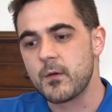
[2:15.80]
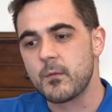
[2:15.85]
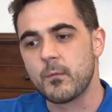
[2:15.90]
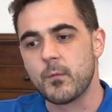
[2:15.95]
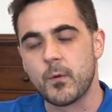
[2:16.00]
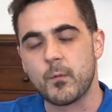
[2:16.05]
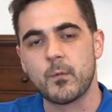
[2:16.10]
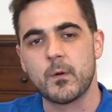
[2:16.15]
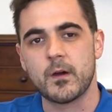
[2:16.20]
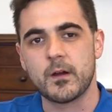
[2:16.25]

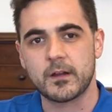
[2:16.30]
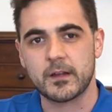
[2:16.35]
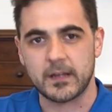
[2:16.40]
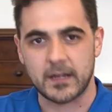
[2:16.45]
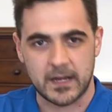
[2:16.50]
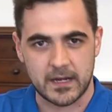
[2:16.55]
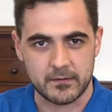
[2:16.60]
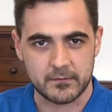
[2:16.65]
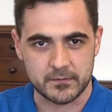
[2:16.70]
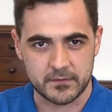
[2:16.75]
What
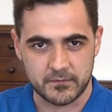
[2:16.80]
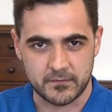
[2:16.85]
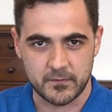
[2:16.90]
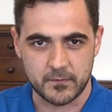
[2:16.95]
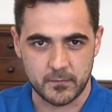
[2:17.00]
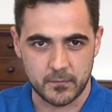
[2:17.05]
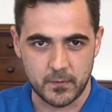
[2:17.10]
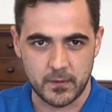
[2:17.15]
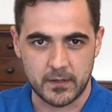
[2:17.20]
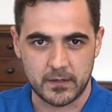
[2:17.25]
working hours have you
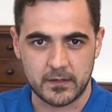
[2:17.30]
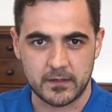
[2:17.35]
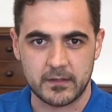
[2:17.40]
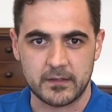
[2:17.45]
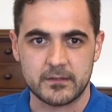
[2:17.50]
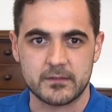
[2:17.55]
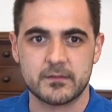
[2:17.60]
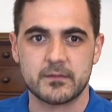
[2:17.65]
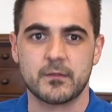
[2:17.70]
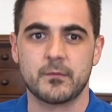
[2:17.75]
been working
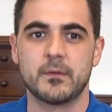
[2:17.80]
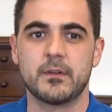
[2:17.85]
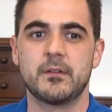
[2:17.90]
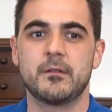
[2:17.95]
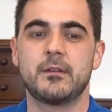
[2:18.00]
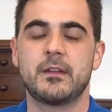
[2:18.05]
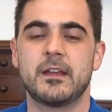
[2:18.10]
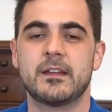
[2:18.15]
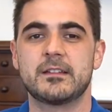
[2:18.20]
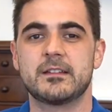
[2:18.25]
in? So when you
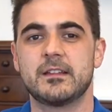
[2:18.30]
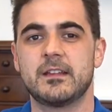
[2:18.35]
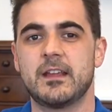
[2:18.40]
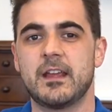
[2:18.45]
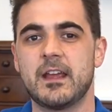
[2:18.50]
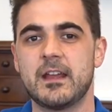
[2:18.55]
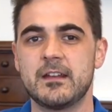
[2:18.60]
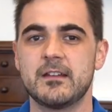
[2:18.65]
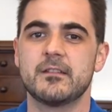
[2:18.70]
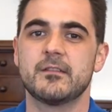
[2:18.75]
get to the
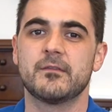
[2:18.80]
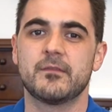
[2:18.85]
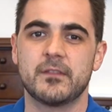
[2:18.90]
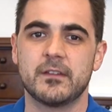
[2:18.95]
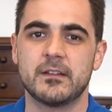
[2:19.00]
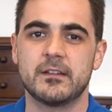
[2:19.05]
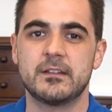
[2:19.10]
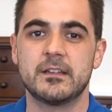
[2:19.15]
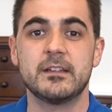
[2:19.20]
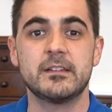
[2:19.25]
end of
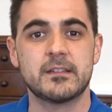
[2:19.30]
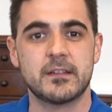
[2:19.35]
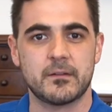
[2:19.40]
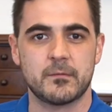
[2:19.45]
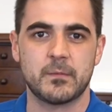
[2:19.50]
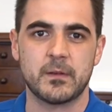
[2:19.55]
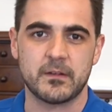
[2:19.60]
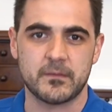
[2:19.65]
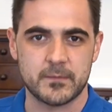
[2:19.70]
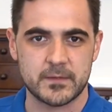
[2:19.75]
the
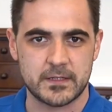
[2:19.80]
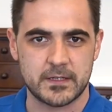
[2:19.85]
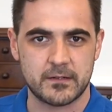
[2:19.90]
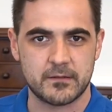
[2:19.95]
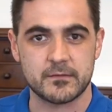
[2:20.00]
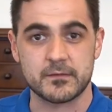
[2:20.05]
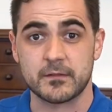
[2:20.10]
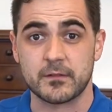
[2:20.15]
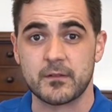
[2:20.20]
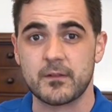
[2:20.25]
detailed bill of
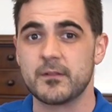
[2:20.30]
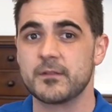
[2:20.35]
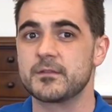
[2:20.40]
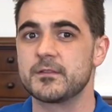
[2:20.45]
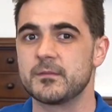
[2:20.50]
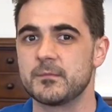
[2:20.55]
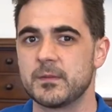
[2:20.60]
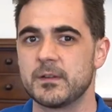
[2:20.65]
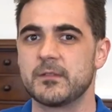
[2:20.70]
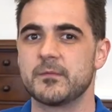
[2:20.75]
materials and
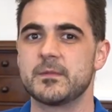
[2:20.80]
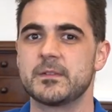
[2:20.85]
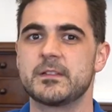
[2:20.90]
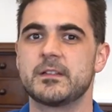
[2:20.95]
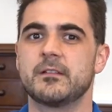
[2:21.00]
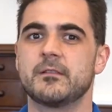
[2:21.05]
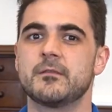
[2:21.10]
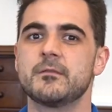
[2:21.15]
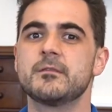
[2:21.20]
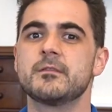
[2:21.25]
costed bill of
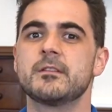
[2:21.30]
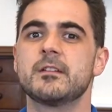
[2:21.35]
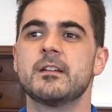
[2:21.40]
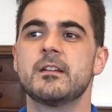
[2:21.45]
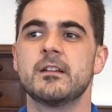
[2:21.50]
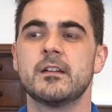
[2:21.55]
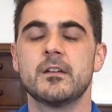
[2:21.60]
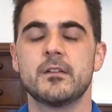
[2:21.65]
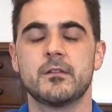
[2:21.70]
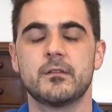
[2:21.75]
materials,
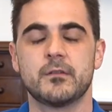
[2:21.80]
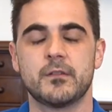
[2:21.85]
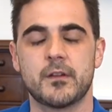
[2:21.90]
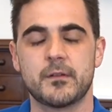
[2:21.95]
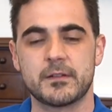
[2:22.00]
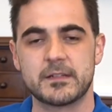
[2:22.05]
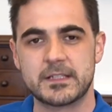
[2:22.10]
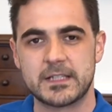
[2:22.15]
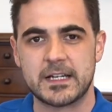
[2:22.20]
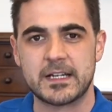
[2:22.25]
you'll know
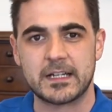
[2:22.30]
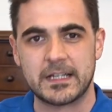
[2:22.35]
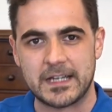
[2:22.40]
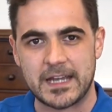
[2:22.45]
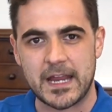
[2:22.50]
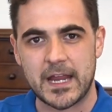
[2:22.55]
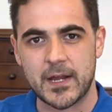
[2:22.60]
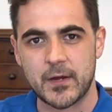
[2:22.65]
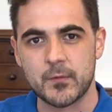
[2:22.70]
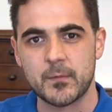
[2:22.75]
exactly
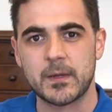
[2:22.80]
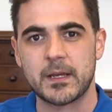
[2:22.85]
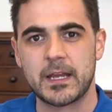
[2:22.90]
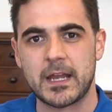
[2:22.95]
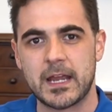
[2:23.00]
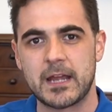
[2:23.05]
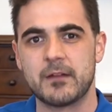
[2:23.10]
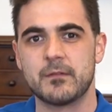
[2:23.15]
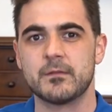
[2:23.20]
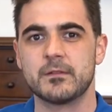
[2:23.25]
how many
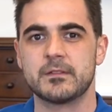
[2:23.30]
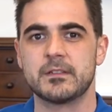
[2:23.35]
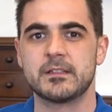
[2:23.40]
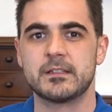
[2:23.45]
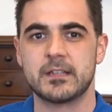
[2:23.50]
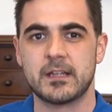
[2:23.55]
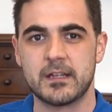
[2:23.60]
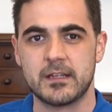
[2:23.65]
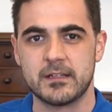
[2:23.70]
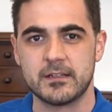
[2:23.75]
hours it
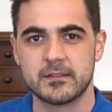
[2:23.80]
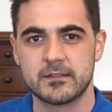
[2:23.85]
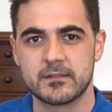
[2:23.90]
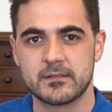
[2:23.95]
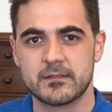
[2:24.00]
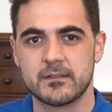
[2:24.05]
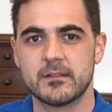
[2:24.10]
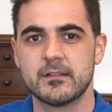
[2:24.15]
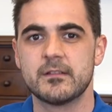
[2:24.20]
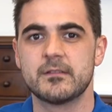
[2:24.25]

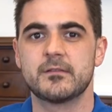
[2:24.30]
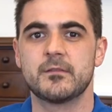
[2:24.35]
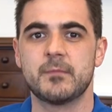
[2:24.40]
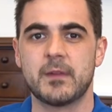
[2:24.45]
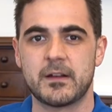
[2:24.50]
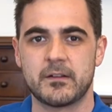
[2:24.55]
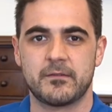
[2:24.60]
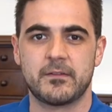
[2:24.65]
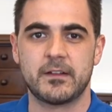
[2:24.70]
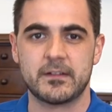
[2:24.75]
takes to
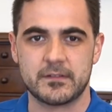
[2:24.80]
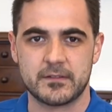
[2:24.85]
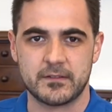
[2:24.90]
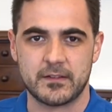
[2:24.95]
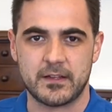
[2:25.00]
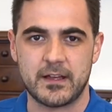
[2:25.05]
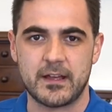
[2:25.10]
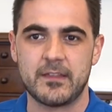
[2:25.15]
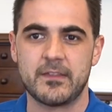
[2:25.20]
manufacture that.